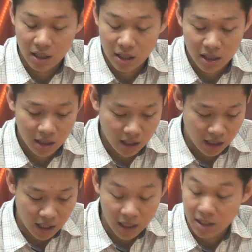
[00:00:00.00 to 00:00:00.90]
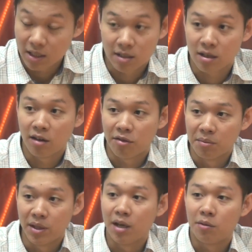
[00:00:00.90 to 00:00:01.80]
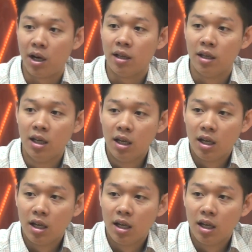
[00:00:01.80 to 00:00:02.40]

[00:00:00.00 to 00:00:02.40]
it can't just start from day one.